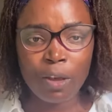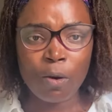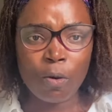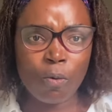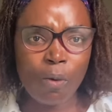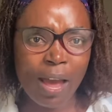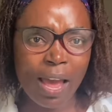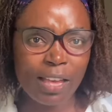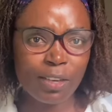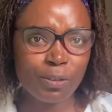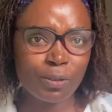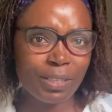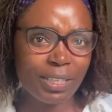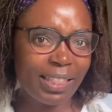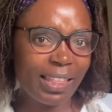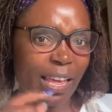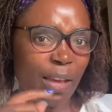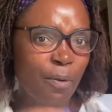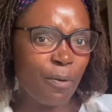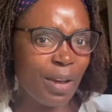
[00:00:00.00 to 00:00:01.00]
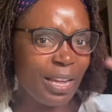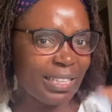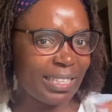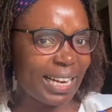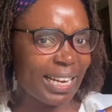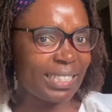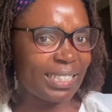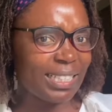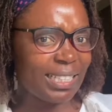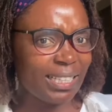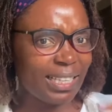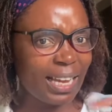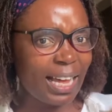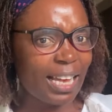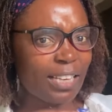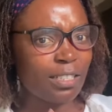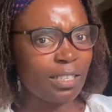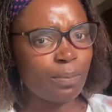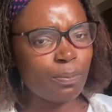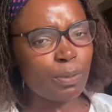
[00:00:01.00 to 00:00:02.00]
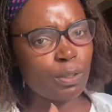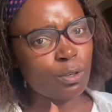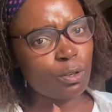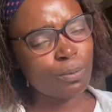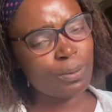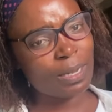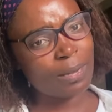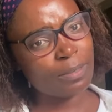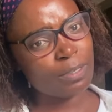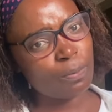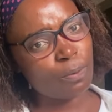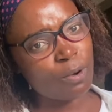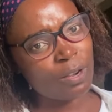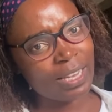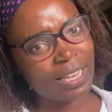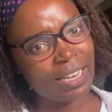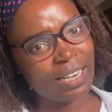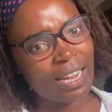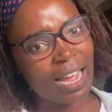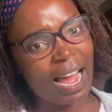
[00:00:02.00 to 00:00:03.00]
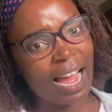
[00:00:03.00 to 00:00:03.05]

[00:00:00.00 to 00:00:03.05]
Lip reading: Why should they wait until the Catholic bishops have spoken?